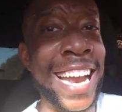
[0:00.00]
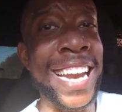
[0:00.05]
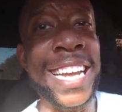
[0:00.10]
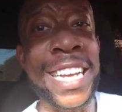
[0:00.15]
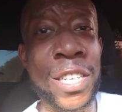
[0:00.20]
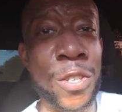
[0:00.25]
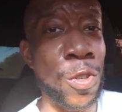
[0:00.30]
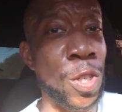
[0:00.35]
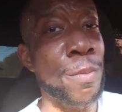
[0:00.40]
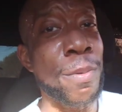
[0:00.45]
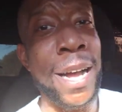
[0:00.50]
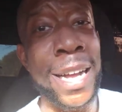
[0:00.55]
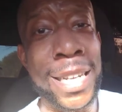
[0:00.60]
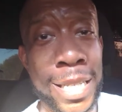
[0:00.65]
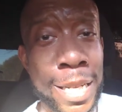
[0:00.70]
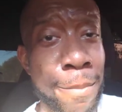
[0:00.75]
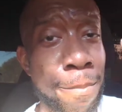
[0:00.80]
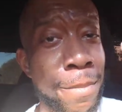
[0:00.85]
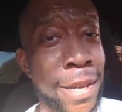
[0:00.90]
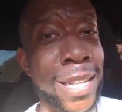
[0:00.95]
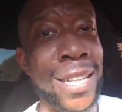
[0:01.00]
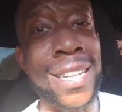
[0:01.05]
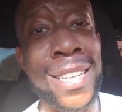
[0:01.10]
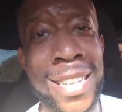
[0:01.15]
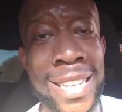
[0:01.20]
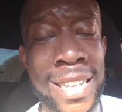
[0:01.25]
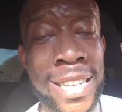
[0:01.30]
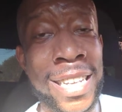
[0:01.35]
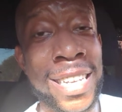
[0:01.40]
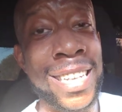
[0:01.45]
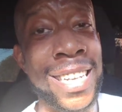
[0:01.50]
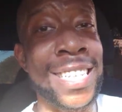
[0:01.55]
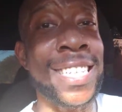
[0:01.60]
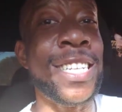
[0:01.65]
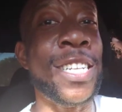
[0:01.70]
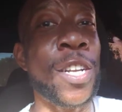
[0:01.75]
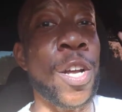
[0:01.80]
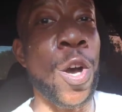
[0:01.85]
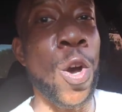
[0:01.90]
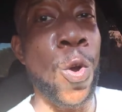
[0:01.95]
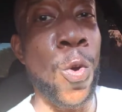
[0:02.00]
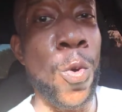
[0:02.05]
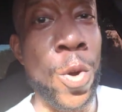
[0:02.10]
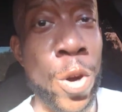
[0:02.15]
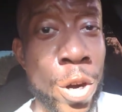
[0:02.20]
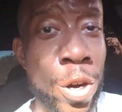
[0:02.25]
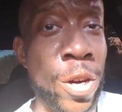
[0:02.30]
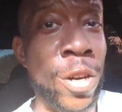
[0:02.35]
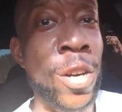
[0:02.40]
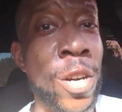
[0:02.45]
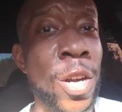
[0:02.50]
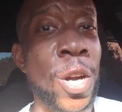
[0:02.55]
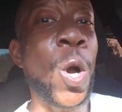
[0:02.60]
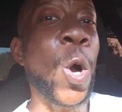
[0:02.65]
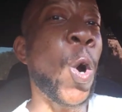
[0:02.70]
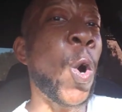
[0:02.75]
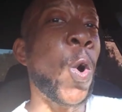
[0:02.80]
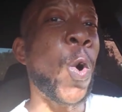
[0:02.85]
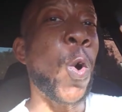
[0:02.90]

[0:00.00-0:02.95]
He doesn't owe her or the other kids food.